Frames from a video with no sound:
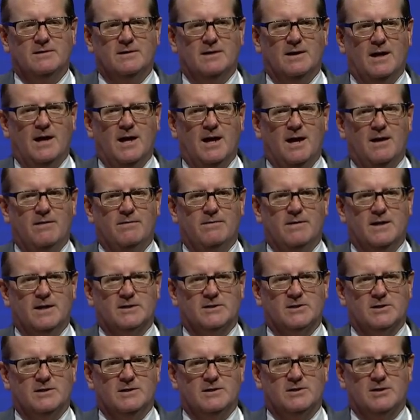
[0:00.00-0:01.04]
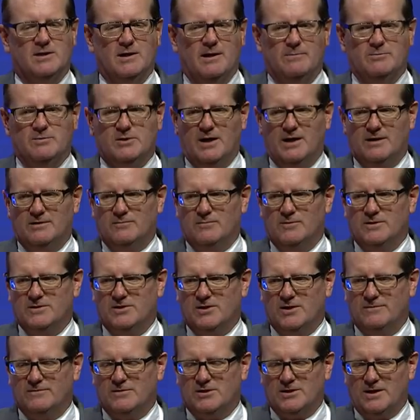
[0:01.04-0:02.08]
uh, this subject was
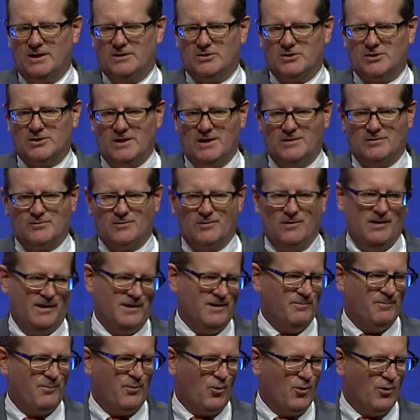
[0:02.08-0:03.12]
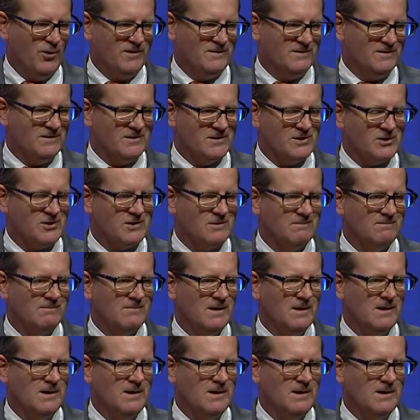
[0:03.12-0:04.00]
of such central importance